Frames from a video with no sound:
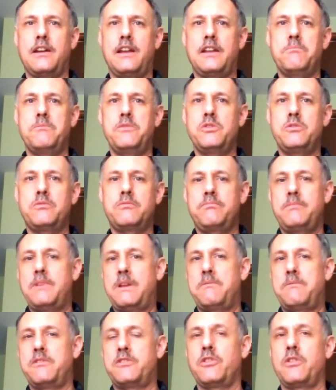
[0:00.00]

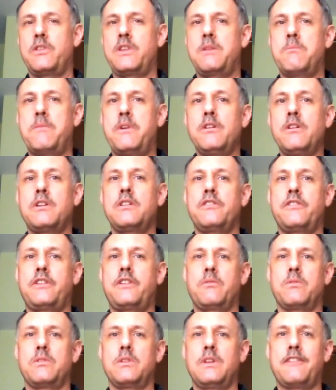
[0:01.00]
And so the Americans
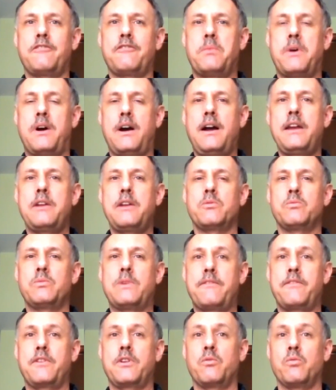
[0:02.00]
that were left behind were
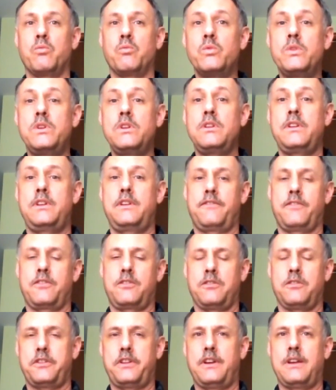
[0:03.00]
having a really
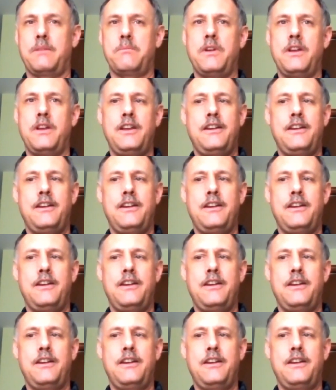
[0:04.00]
difficult time.